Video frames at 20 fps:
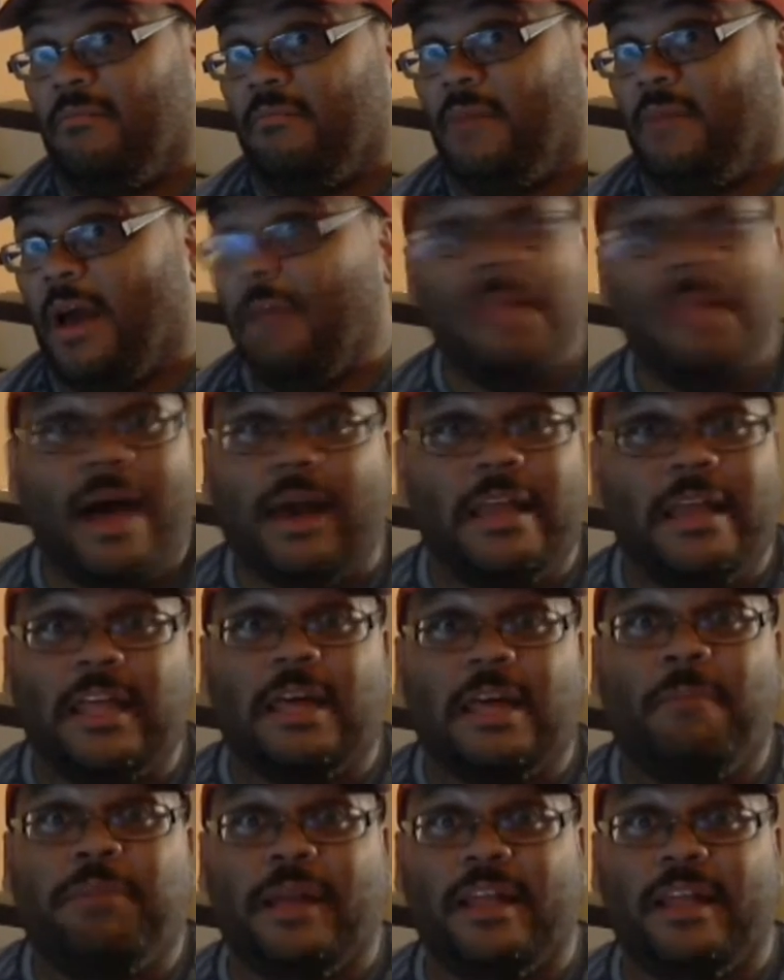I'm not going to
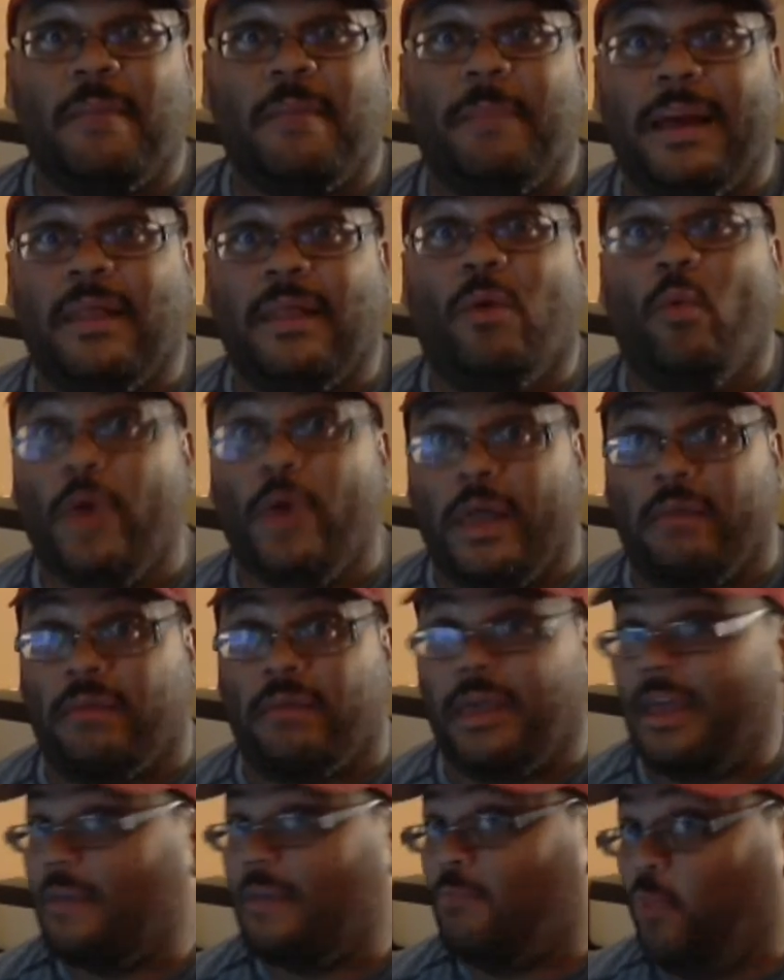complain about a win.
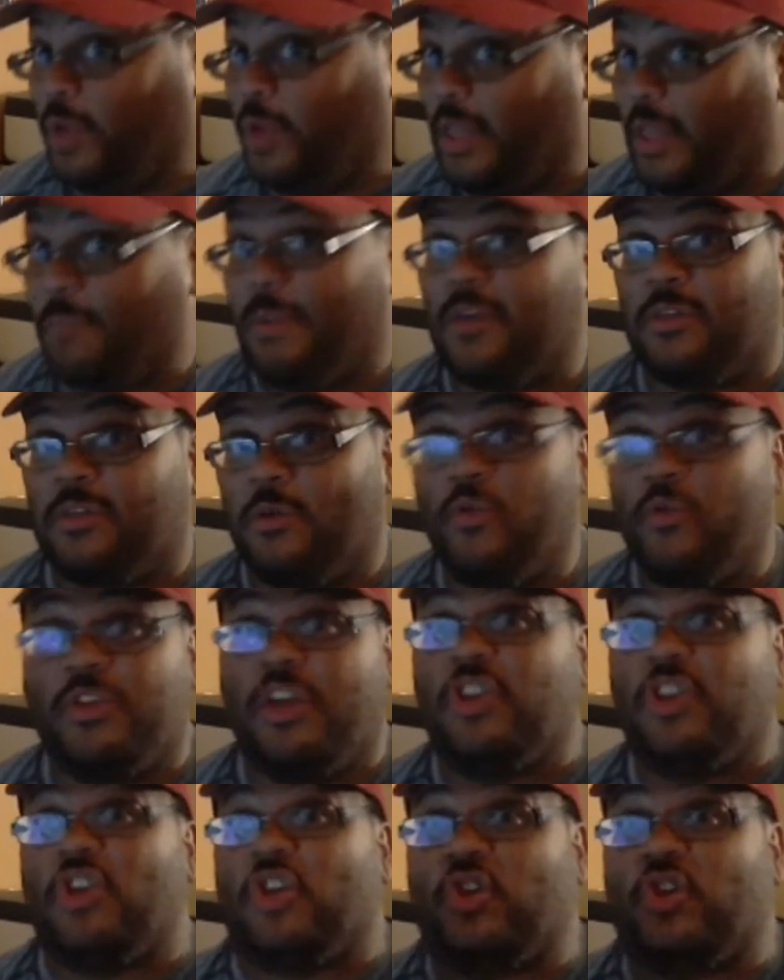Again, winning beats losing,
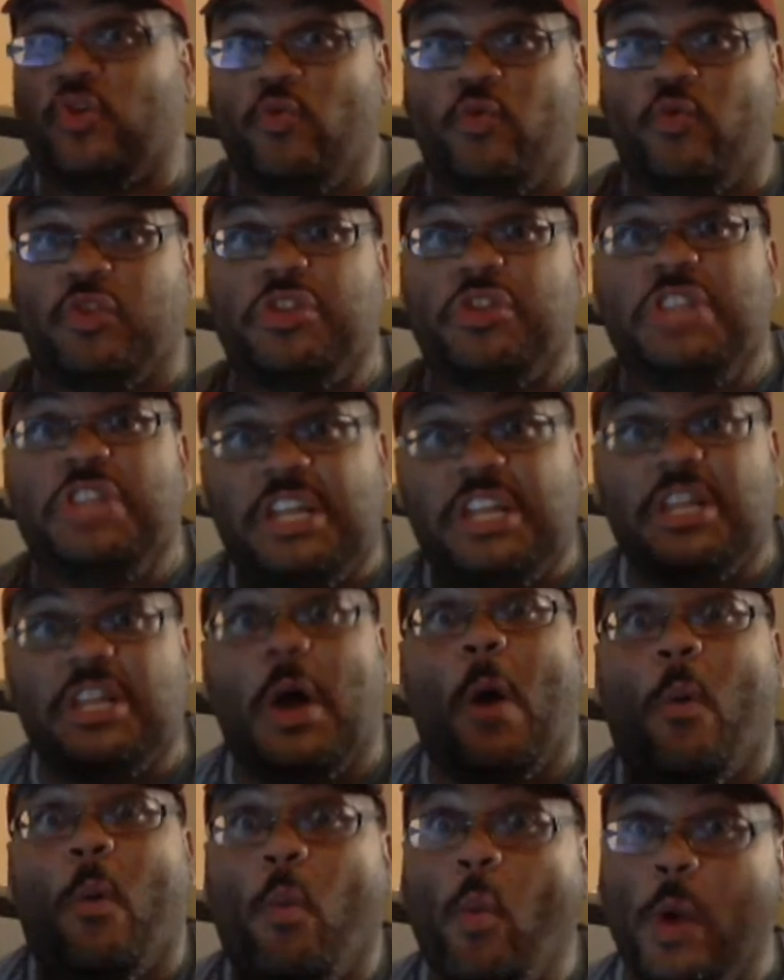and the Sooners needed
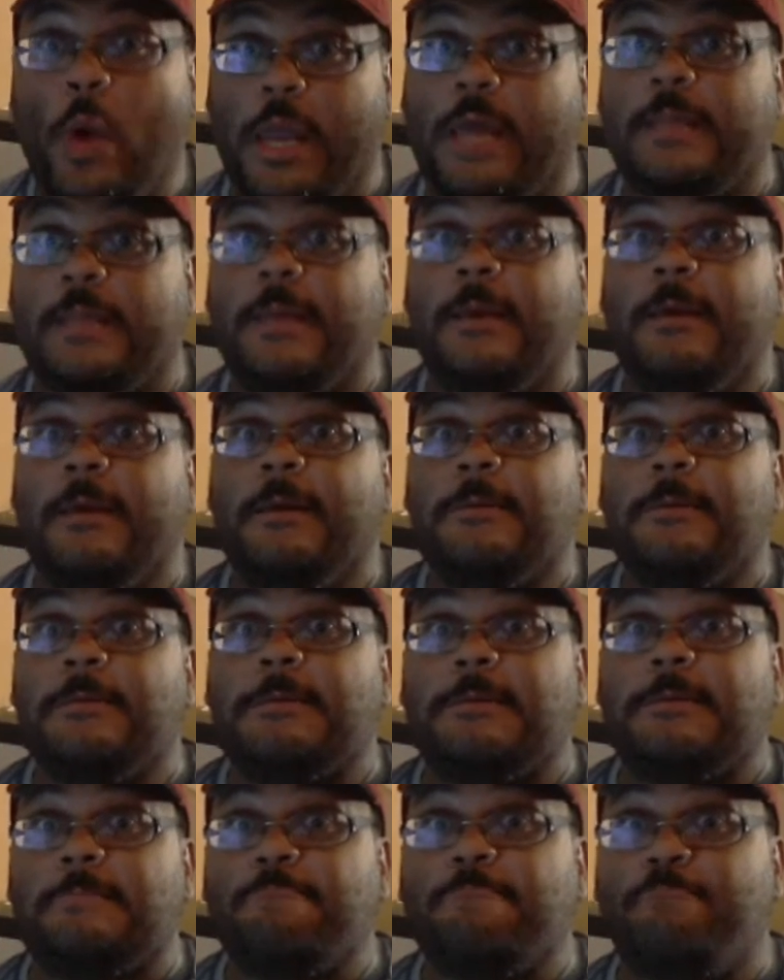a win
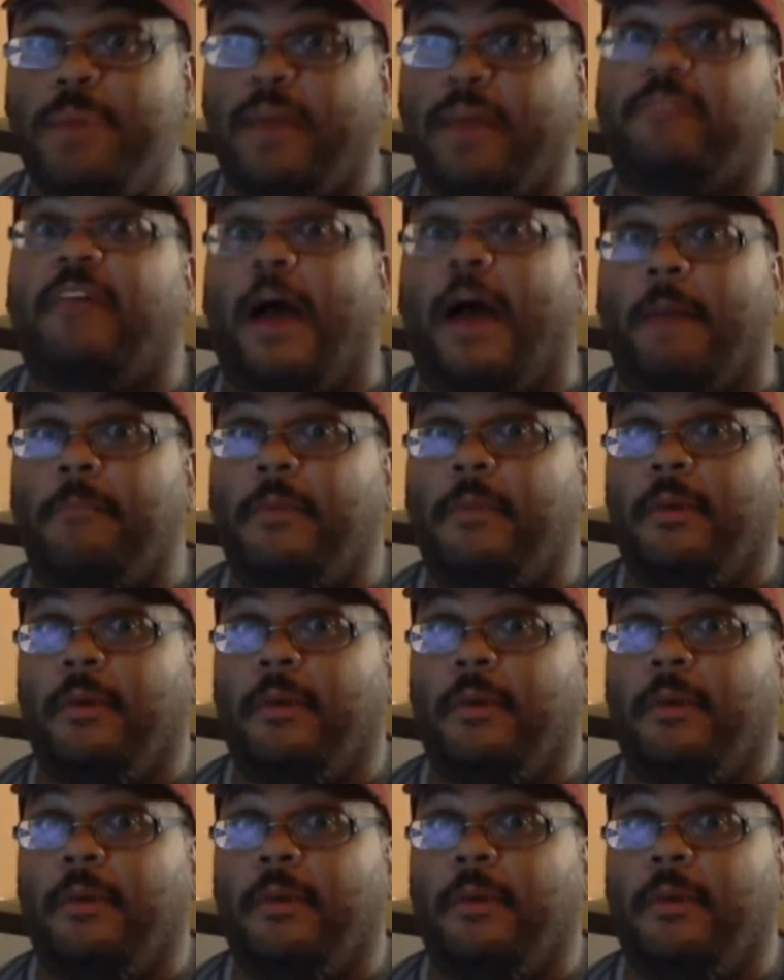big time.